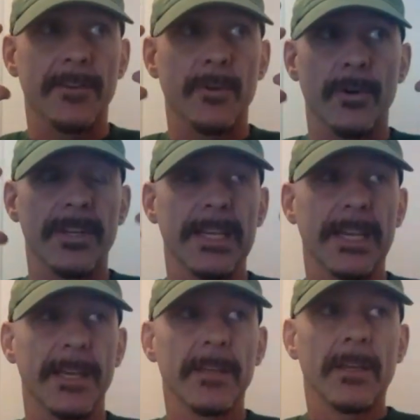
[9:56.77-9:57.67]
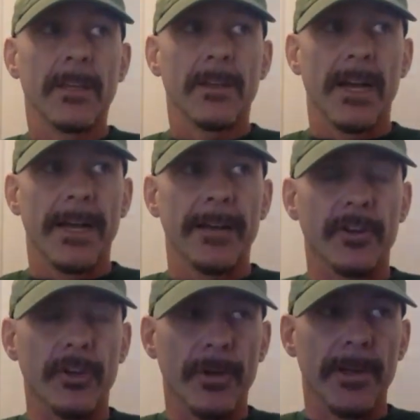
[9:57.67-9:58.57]
and or to get
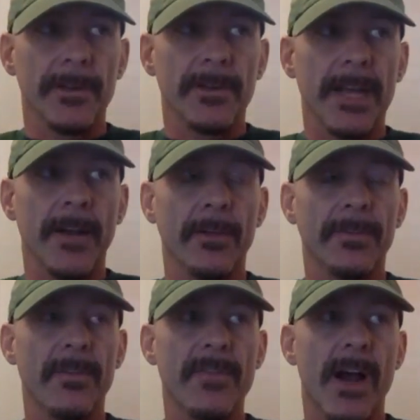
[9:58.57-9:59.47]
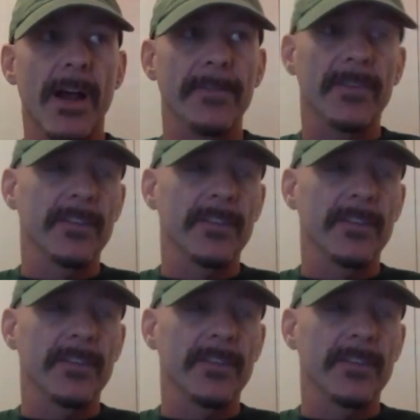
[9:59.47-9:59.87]
good, healthy thoughts.